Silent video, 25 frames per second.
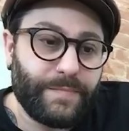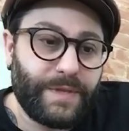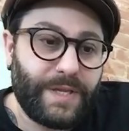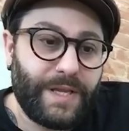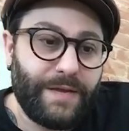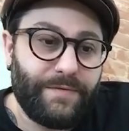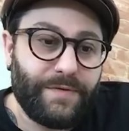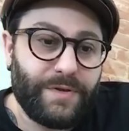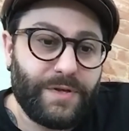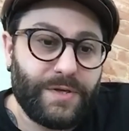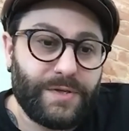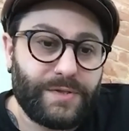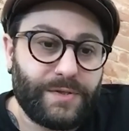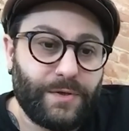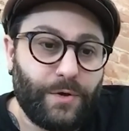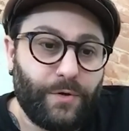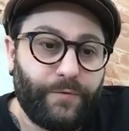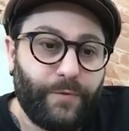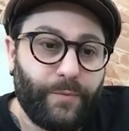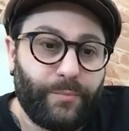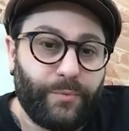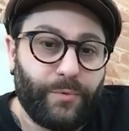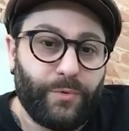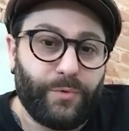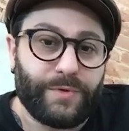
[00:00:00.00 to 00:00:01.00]
giving
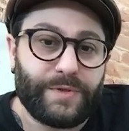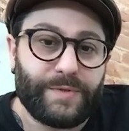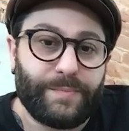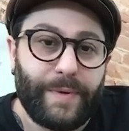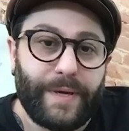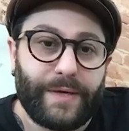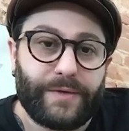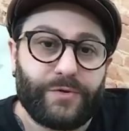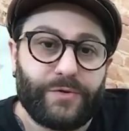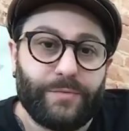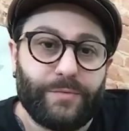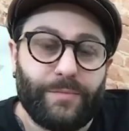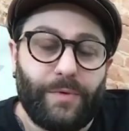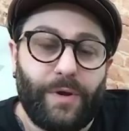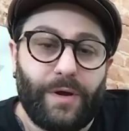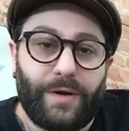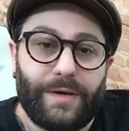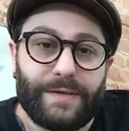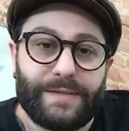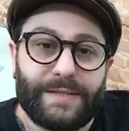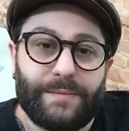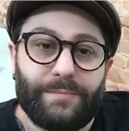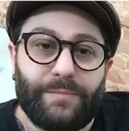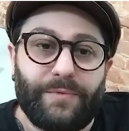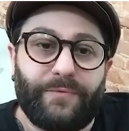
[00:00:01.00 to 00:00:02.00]
yourself a broad spectrum, like
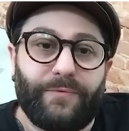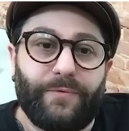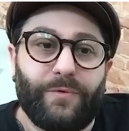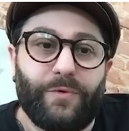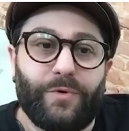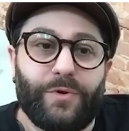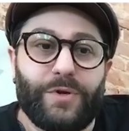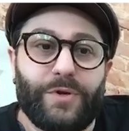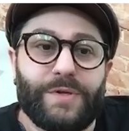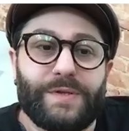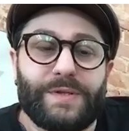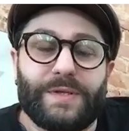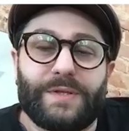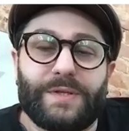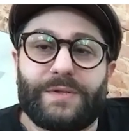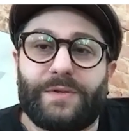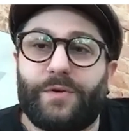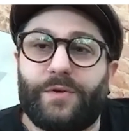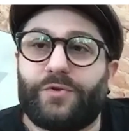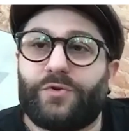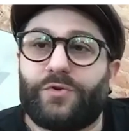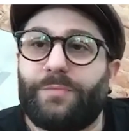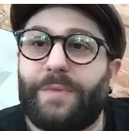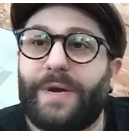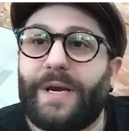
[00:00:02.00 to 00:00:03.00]
I said before, using
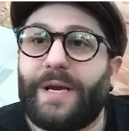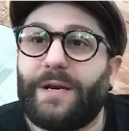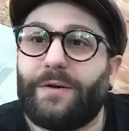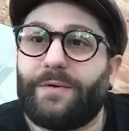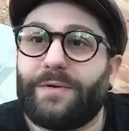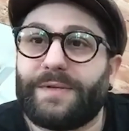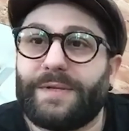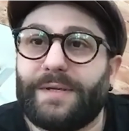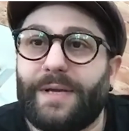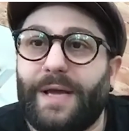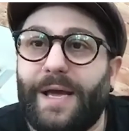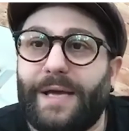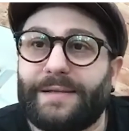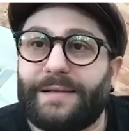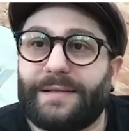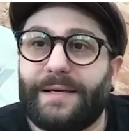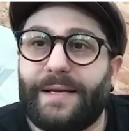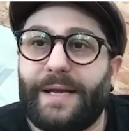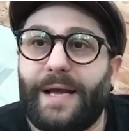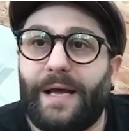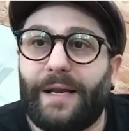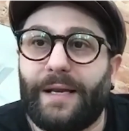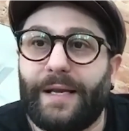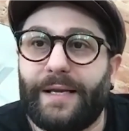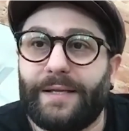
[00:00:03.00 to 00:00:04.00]
social media as
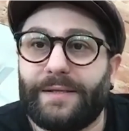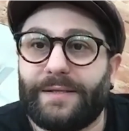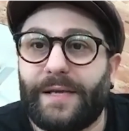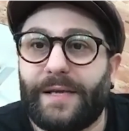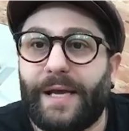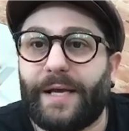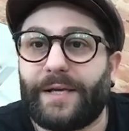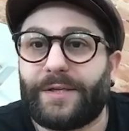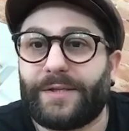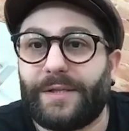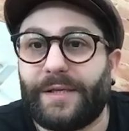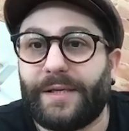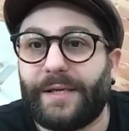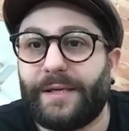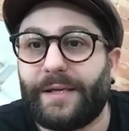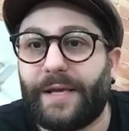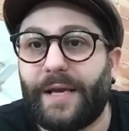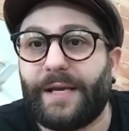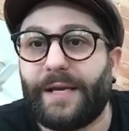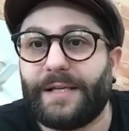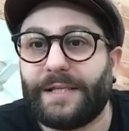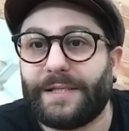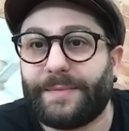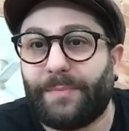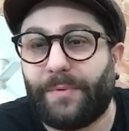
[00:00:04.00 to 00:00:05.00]
an outlet to actually
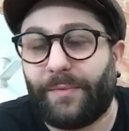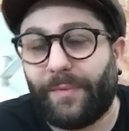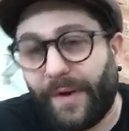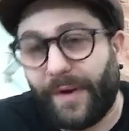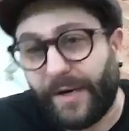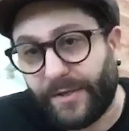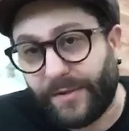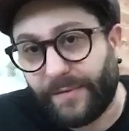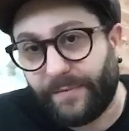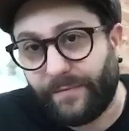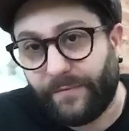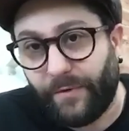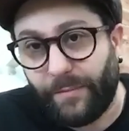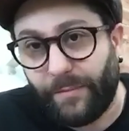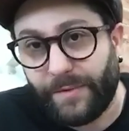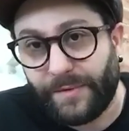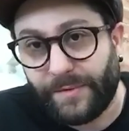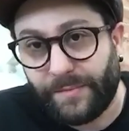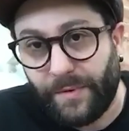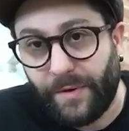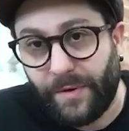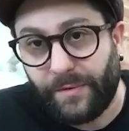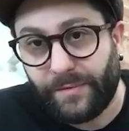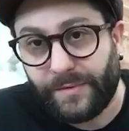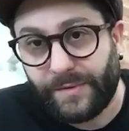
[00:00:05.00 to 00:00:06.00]
get inspiration from
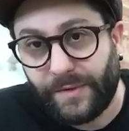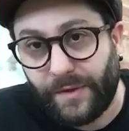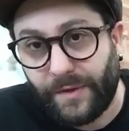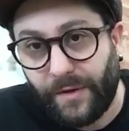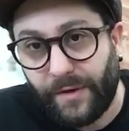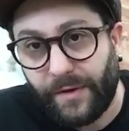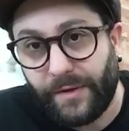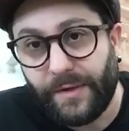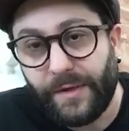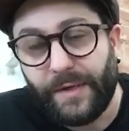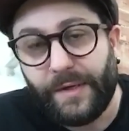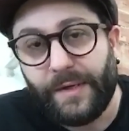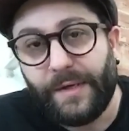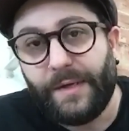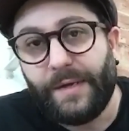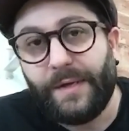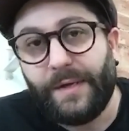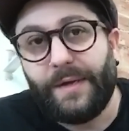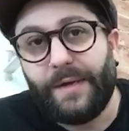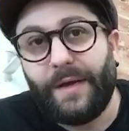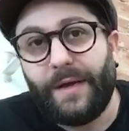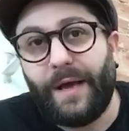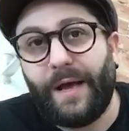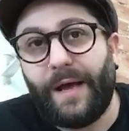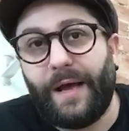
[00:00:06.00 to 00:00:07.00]
as well. So,
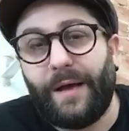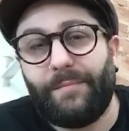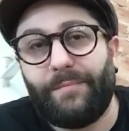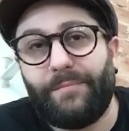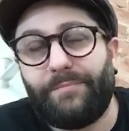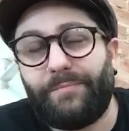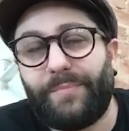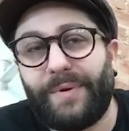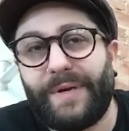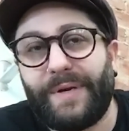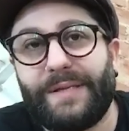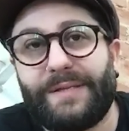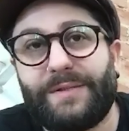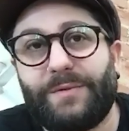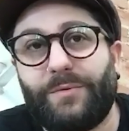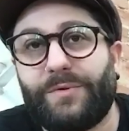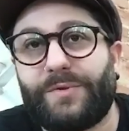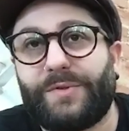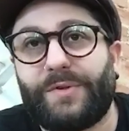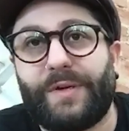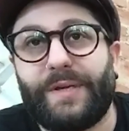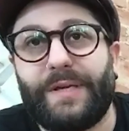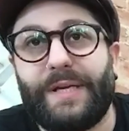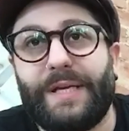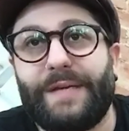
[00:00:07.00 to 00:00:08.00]
but
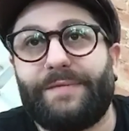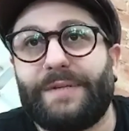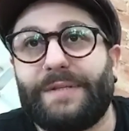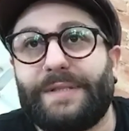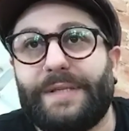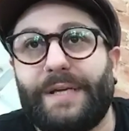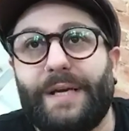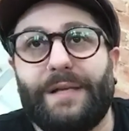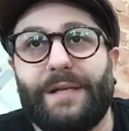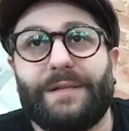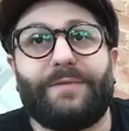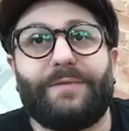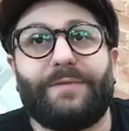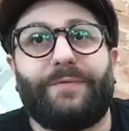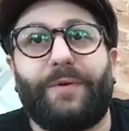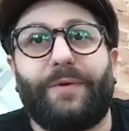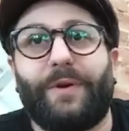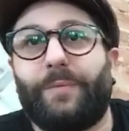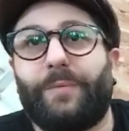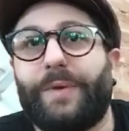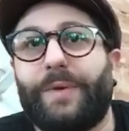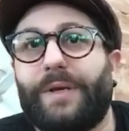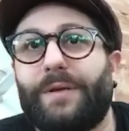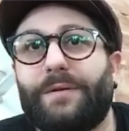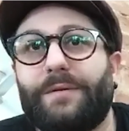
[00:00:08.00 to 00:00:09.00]
also even down to
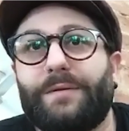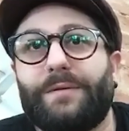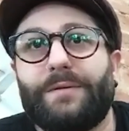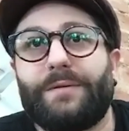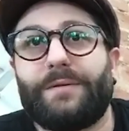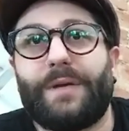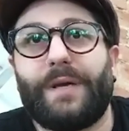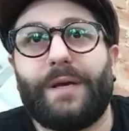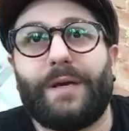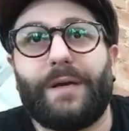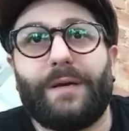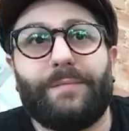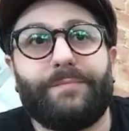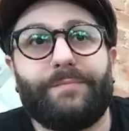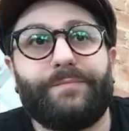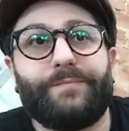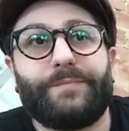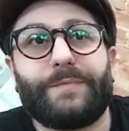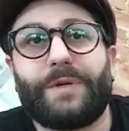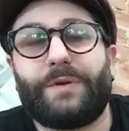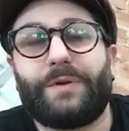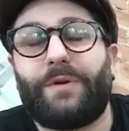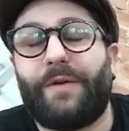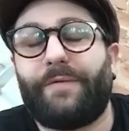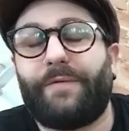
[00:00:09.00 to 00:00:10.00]
following
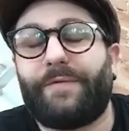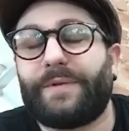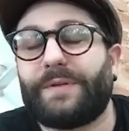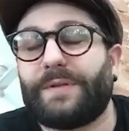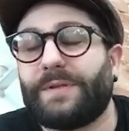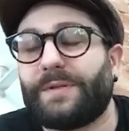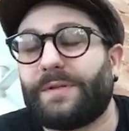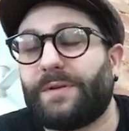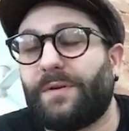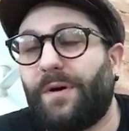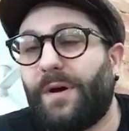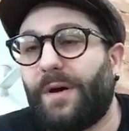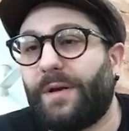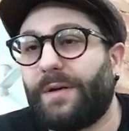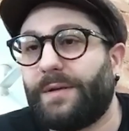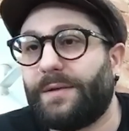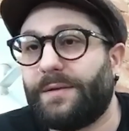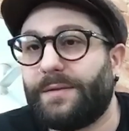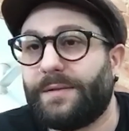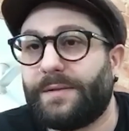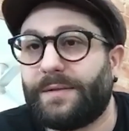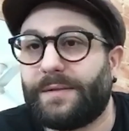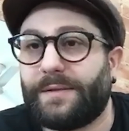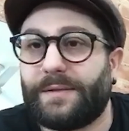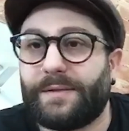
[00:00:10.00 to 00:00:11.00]
graphic
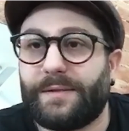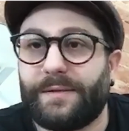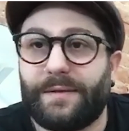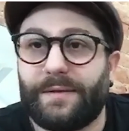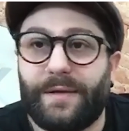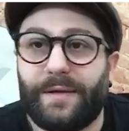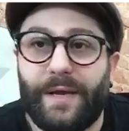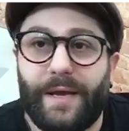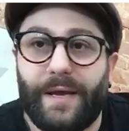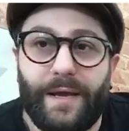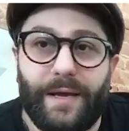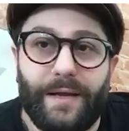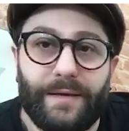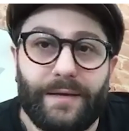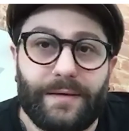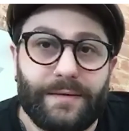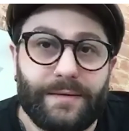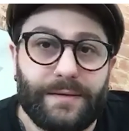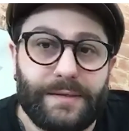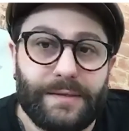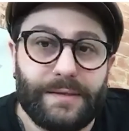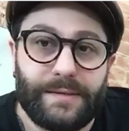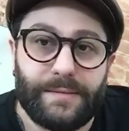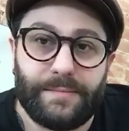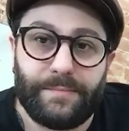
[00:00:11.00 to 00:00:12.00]
designers
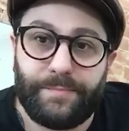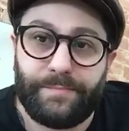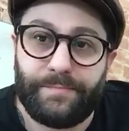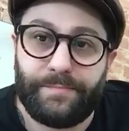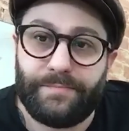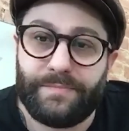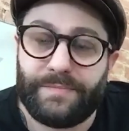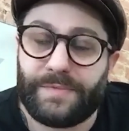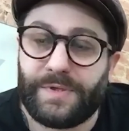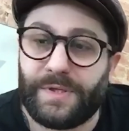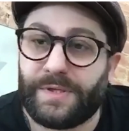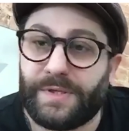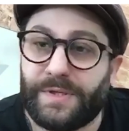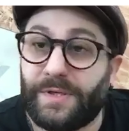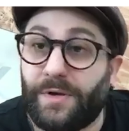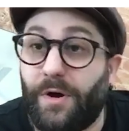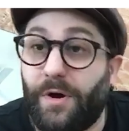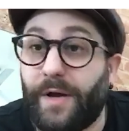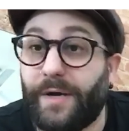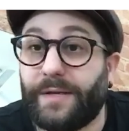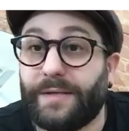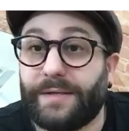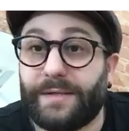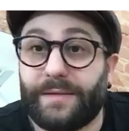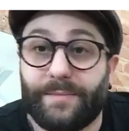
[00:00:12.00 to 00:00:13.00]
and
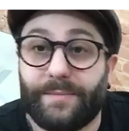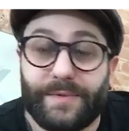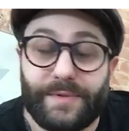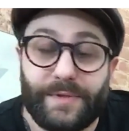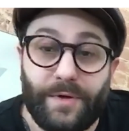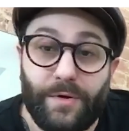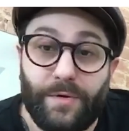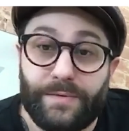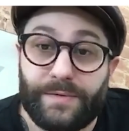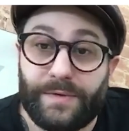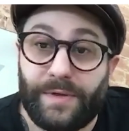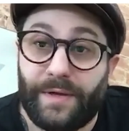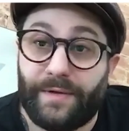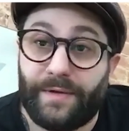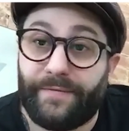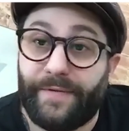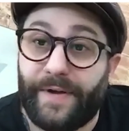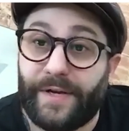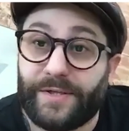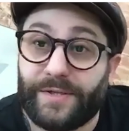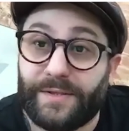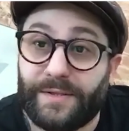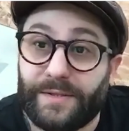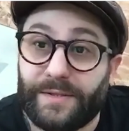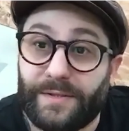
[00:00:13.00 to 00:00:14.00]
designers themselves, like
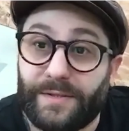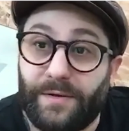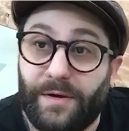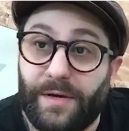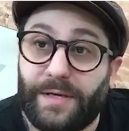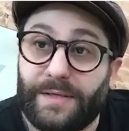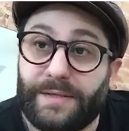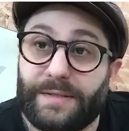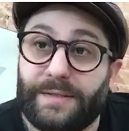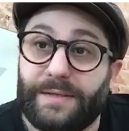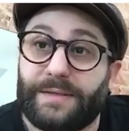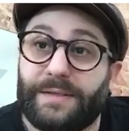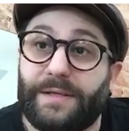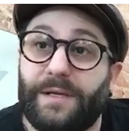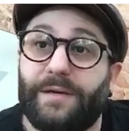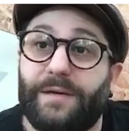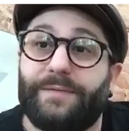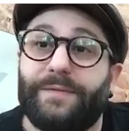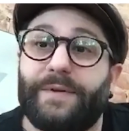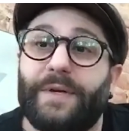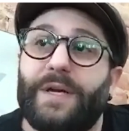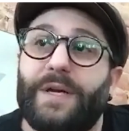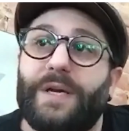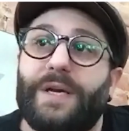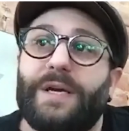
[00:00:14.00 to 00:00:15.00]
fashion designers and
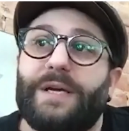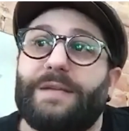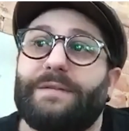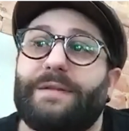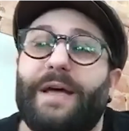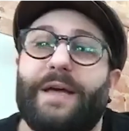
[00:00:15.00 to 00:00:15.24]
stuff.